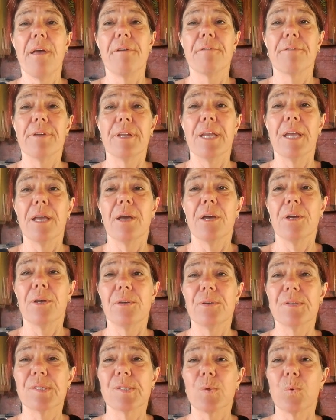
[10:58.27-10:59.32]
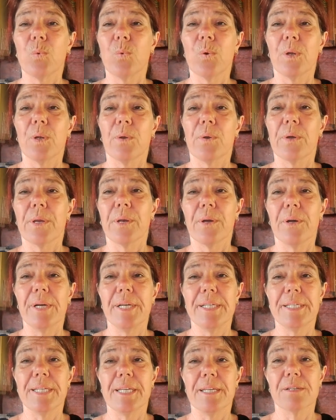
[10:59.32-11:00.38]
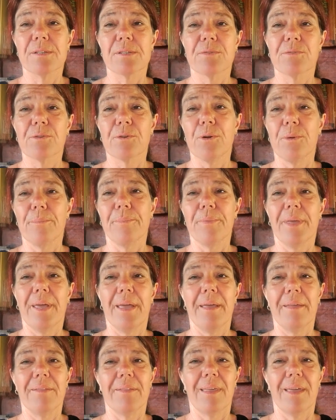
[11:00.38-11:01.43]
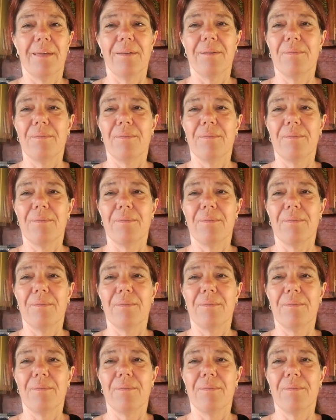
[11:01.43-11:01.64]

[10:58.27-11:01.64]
videos or look at ideas from that, they're